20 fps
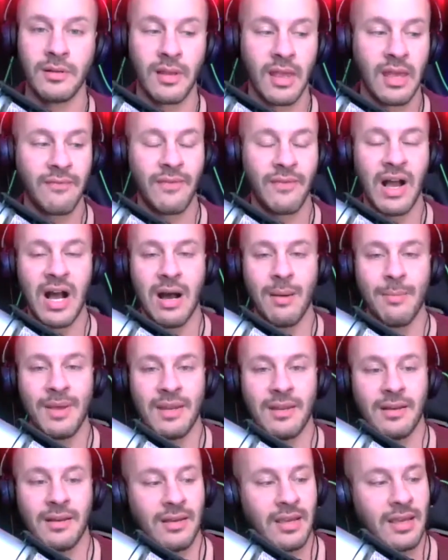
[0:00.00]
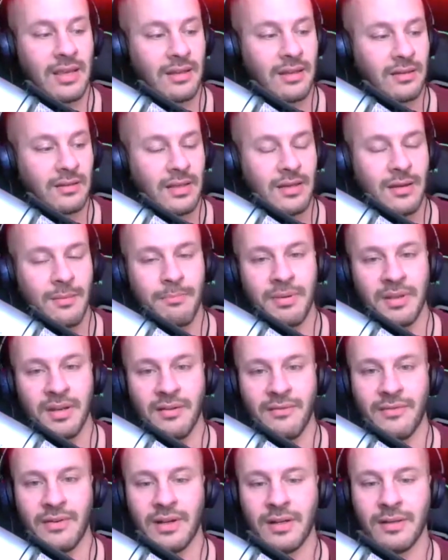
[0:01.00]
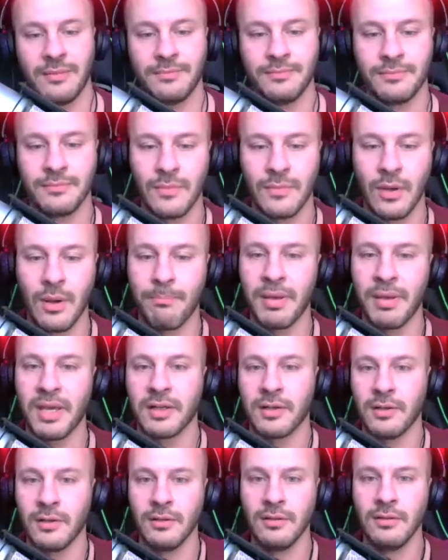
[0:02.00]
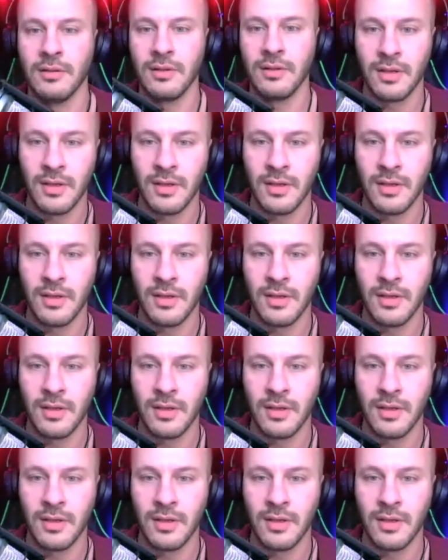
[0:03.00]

if I'm in a in a in a bit of um a pickle,